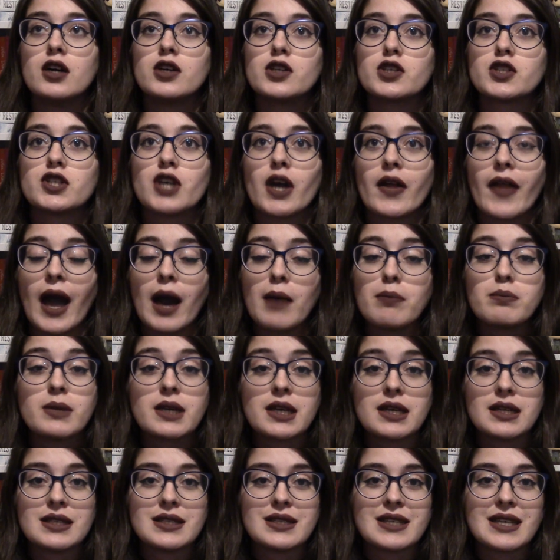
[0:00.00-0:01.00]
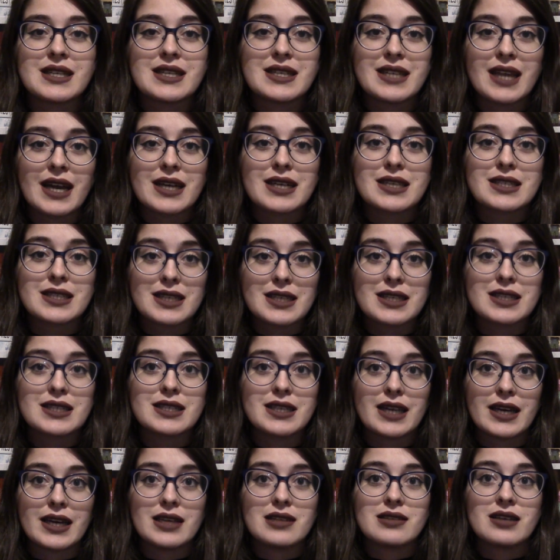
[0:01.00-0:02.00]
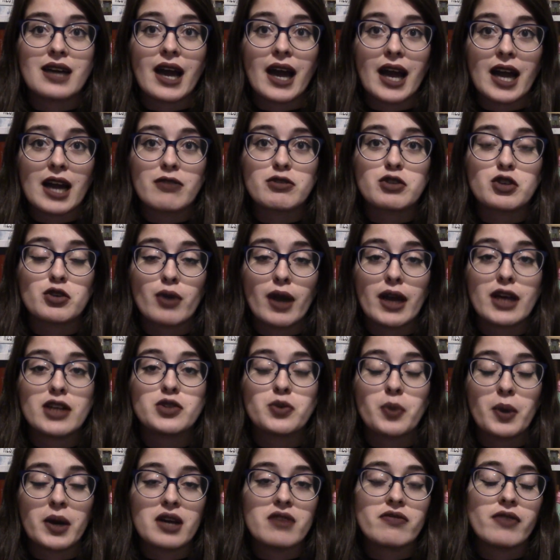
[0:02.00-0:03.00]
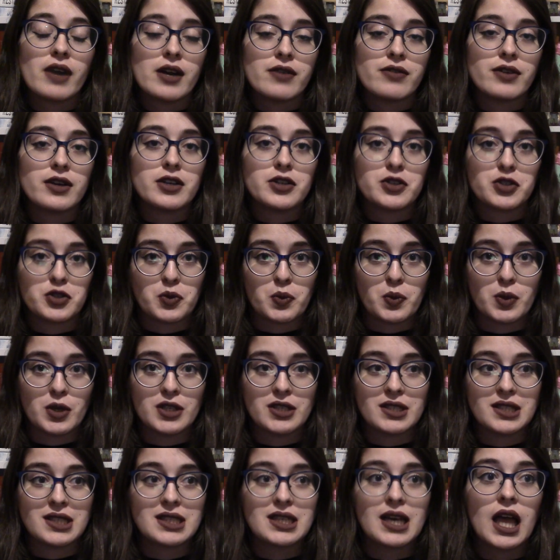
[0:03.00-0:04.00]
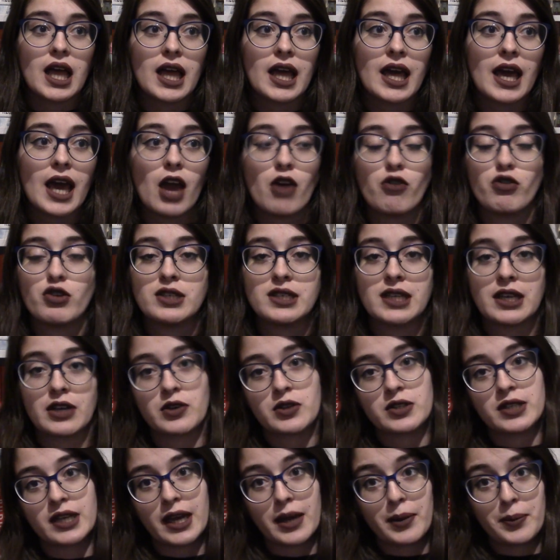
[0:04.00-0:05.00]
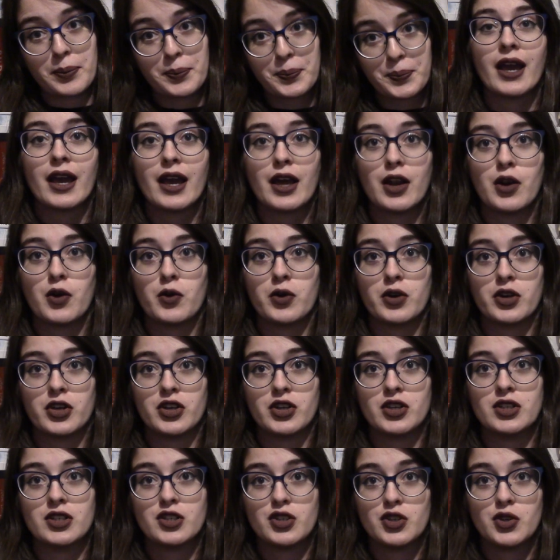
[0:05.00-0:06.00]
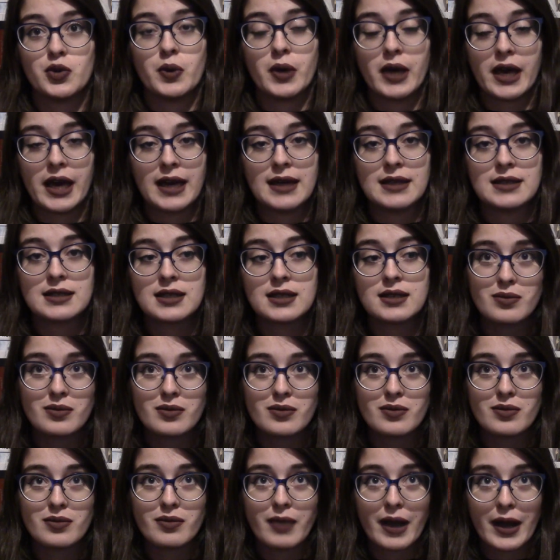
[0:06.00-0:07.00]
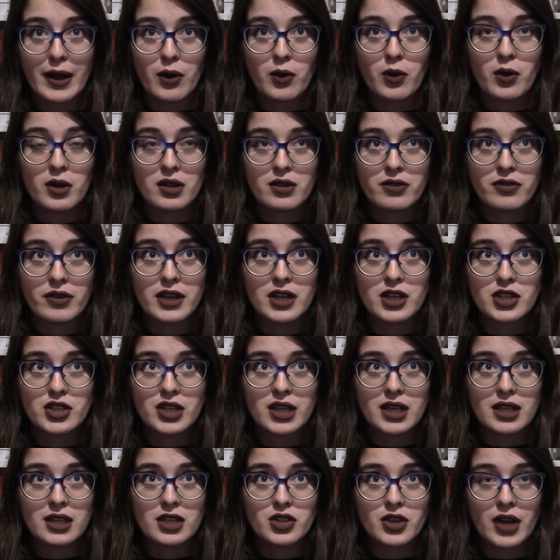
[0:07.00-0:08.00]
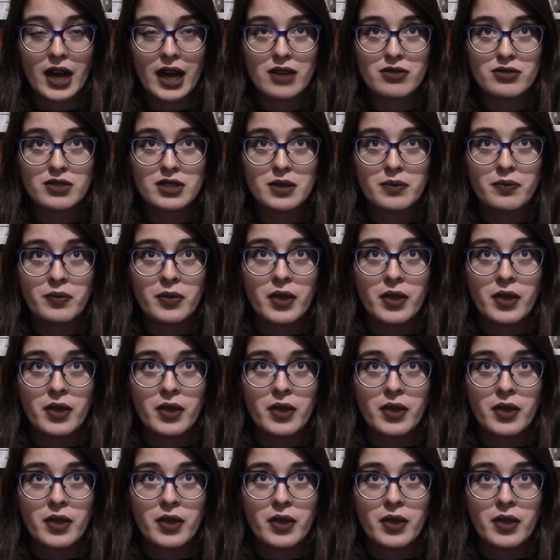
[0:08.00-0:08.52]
So that means in the next 6 days, I have to write 2,500 words every single day in order to hit my goal of finishing the draft.